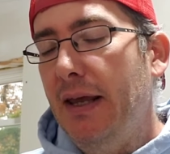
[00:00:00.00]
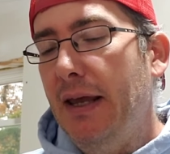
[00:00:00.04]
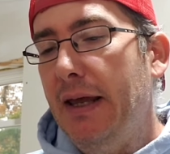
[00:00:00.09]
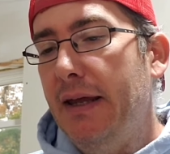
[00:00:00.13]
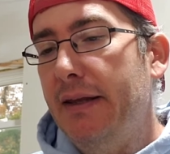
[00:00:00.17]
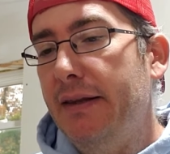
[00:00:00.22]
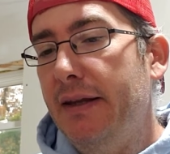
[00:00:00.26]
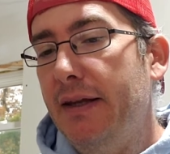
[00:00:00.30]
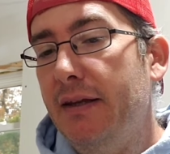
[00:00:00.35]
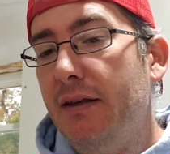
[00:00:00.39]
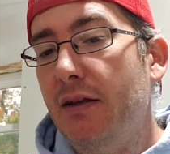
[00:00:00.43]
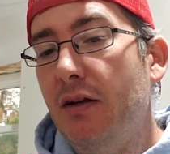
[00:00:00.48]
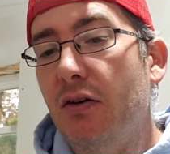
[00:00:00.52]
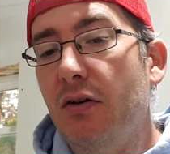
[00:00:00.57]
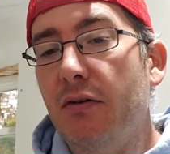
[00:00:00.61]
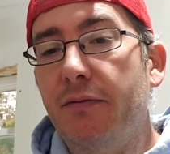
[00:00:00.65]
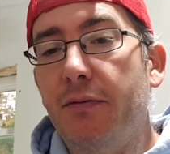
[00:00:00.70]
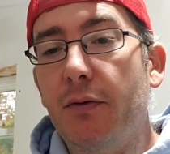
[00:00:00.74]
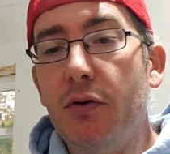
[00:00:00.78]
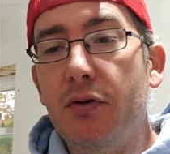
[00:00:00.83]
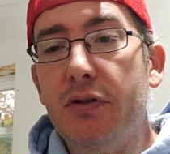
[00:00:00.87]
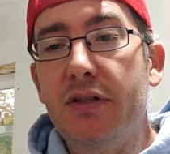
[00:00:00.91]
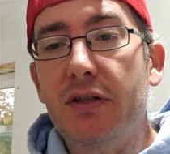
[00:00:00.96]
And then there are
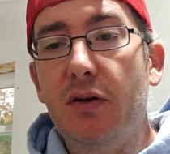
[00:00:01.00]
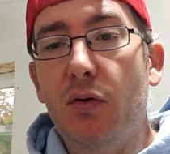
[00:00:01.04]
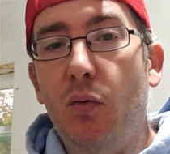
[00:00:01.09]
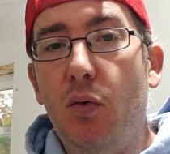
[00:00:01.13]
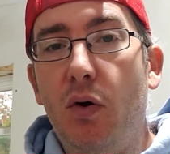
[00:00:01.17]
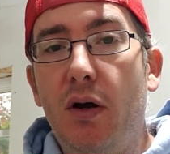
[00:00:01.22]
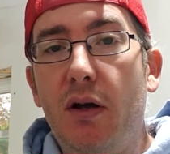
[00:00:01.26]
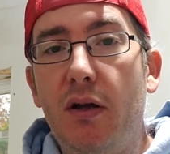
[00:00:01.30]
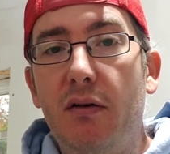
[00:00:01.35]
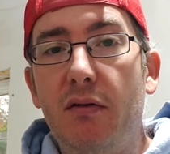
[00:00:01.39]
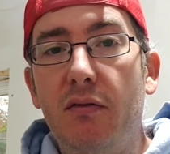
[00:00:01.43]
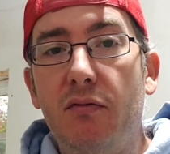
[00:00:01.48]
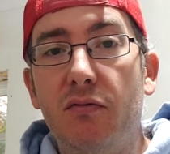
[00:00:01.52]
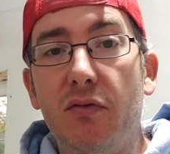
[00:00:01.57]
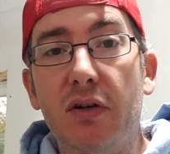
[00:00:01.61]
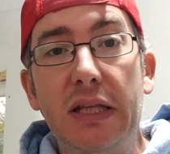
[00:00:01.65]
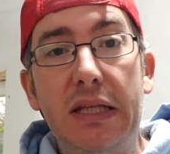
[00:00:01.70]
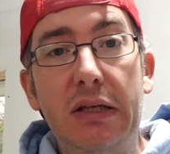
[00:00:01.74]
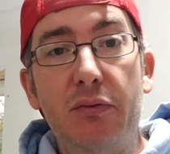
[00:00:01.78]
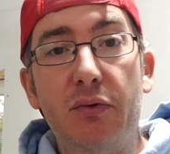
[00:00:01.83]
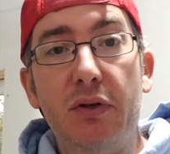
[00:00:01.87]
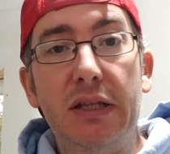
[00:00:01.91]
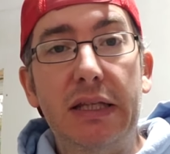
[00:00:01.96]
folks that want
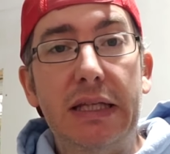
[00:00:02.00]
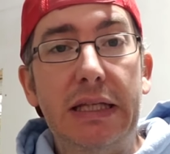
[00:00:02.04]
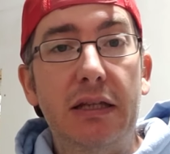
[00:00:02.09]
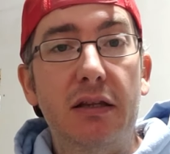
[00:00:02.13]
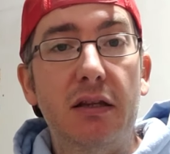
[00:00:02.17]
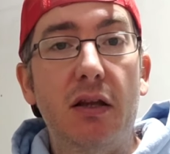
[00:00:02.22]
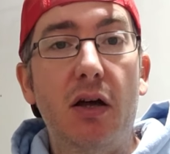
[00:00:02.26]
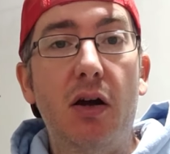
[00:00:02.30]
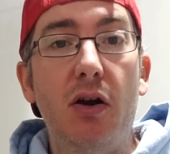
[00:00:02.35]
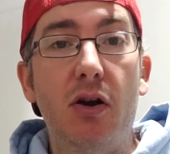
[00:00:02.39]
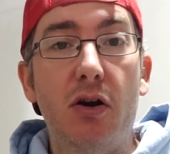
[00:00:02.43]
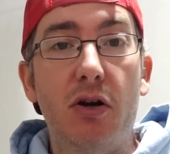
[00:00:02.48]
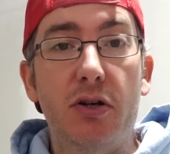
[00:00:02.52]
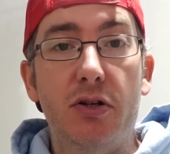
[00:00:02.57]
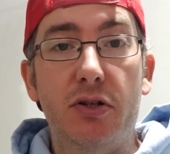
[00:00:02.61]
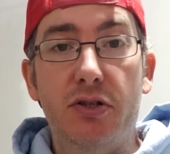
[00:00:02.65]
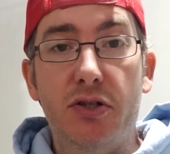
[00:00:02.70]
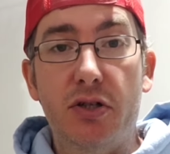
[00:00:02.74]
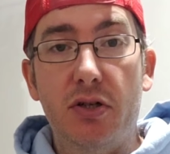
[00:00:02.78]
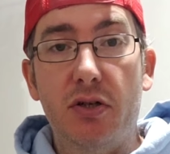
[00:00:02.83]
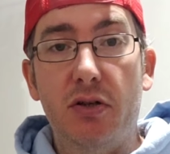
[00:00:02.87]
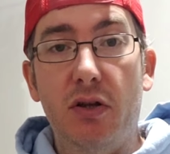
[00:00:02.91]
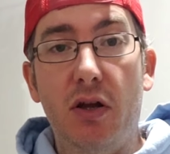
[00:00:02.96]
really, really
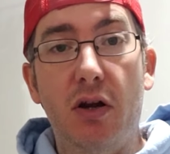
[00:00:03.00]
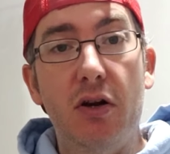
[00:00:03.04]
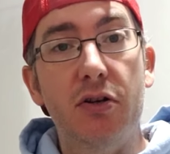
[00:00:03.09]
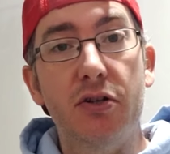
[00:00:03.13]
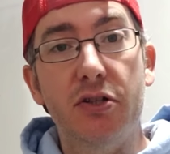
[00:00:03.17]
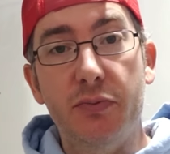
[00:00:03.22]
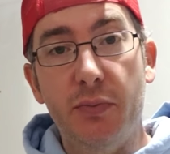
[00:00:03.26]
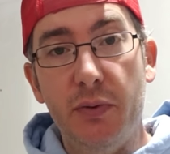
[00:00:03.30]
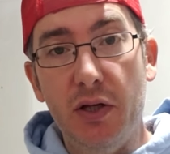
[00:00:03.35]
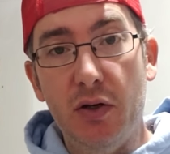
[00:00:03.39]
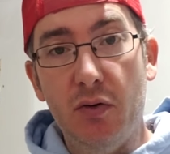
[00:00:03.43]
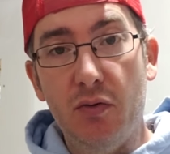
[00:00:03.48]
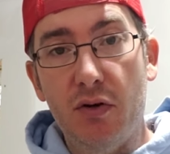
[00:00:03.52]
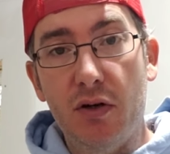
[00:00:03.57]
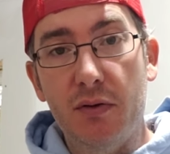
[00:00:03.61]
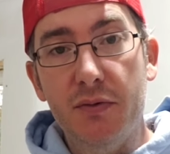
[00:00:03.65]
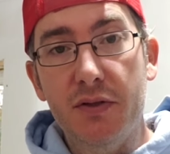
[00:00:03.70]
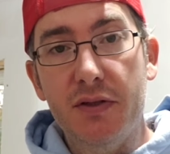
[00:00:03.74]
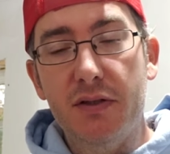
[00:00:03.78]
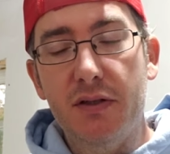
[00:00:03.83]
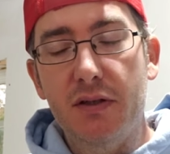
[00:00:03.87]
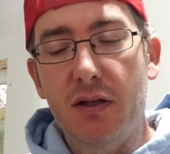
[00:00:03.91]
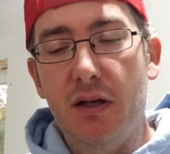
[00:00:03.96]
large
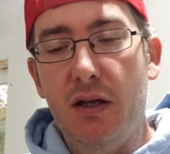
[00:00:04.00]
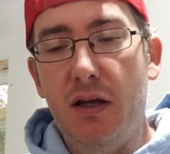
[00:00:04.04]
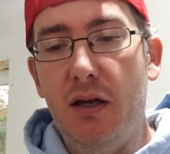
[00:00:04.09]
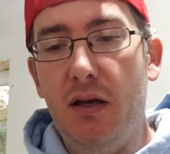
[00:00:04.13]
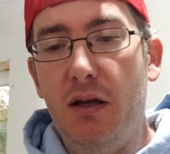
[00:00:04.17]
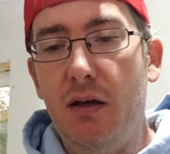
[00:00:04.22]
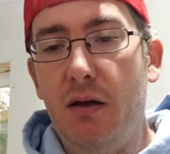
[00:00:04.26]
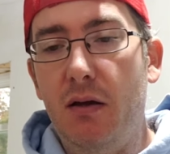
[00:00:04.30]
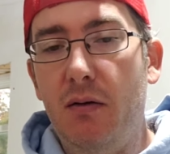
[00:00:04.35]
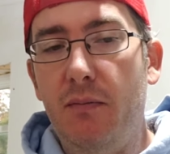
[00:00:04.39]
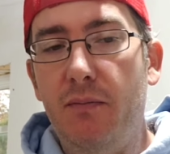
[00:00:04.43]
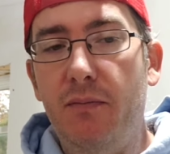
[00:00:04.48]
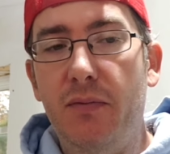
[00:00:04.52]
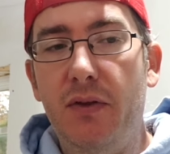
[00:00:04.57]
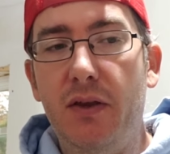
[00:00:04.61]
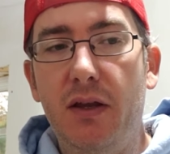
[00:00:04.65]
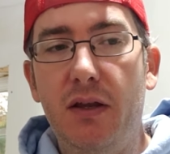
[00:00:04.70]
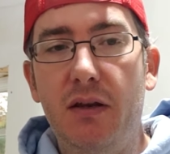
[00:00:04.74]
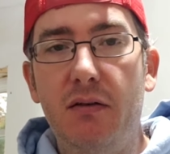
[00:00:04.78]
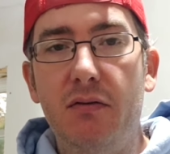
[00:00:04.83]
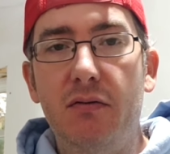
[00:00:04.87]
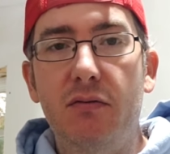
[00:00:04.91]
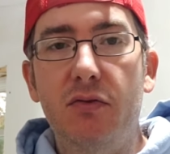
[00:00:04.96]
mealworms
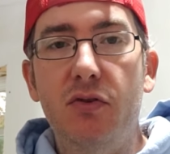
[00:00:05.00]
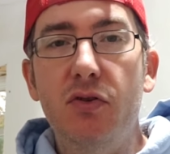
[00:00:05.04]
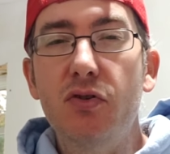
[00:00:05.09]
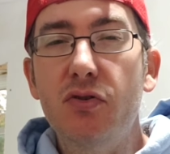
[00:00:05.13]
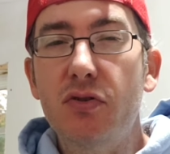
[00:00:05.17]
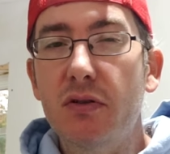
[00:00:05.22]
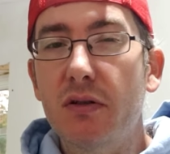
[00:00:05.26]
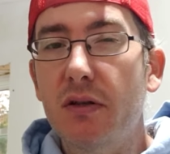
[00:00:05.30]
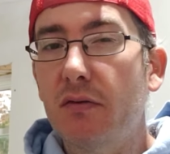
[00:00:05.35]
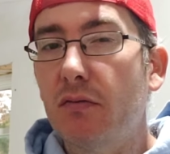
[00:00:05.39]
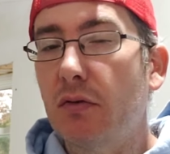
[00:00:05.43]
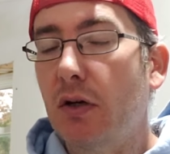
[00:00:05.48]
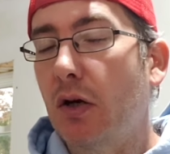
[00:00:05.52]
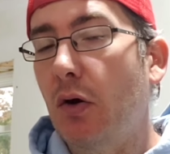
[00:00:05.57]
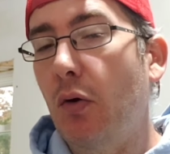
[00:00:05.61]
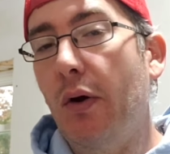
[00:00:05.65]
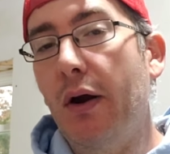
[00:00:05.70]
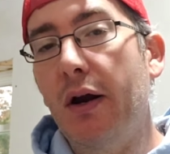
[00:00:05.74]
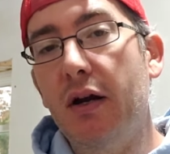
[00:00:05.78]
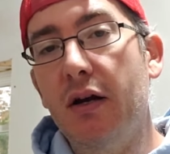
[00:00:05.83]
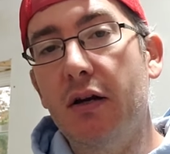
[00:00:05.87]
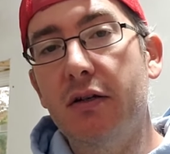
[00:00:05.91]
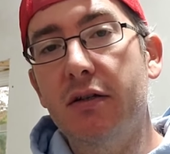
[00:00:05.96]
that usually
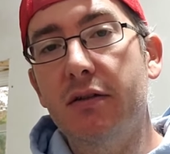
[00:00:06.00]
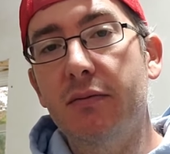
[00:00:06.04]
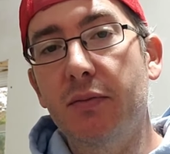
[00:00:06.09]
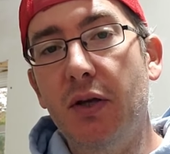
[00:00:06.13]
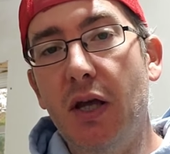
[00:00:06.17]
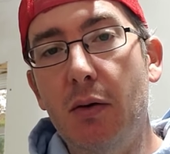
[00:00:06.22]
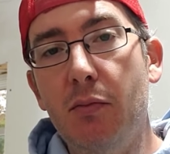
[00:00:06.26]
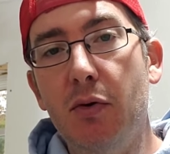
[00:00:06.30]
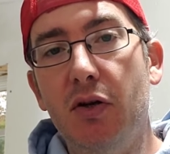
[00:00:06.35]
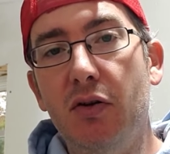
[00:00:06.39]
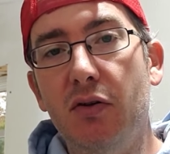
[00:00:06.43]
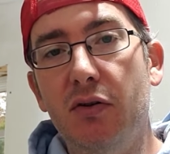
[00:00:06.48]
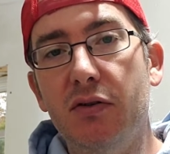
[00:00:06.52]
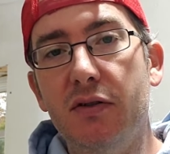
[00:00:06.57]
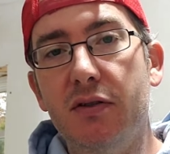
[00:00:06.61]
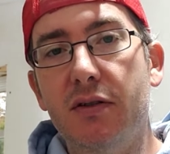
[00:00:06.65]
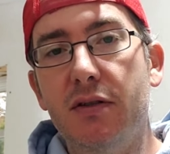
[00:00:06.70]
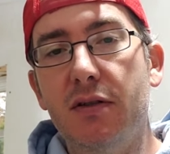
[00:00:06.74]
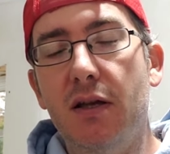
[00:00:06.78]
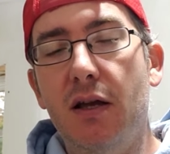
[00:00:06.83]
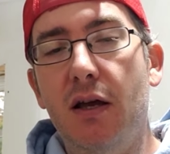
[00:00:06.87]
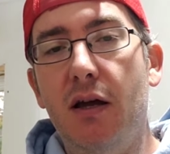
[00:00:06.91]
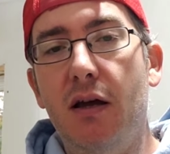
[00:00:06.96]
require some
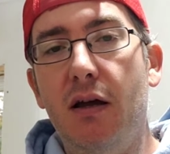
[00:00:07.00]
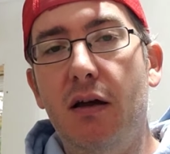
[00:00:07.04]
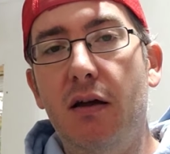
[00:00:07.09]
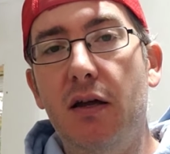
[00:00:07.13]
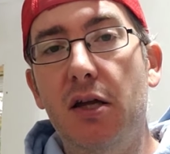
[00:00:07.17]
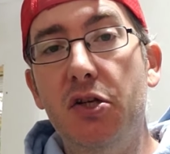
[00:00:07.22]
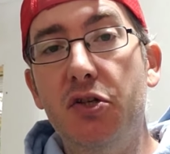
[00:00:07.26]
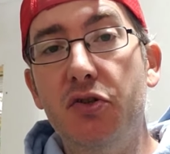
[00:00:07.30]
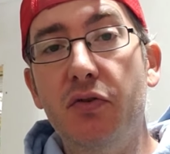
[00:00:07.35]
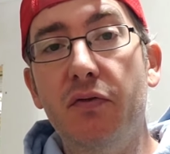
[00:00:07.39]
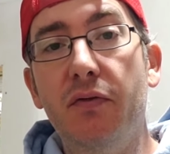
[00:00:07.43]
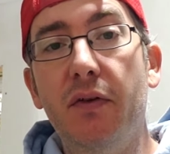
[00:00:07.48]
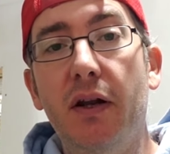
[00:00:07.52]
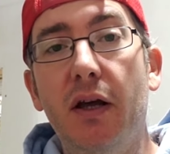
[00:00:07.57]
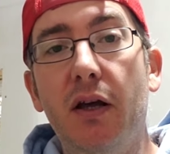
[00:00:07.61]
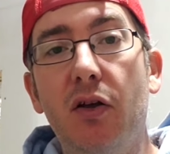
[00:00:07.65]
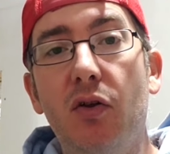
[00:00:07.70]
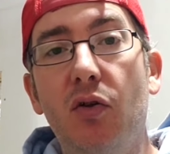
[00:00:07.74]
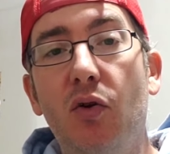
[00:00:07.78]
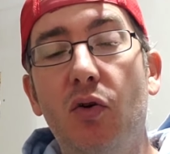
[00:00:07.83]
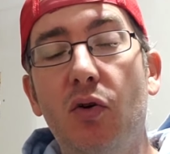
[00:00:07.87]
chemicals, a juvenile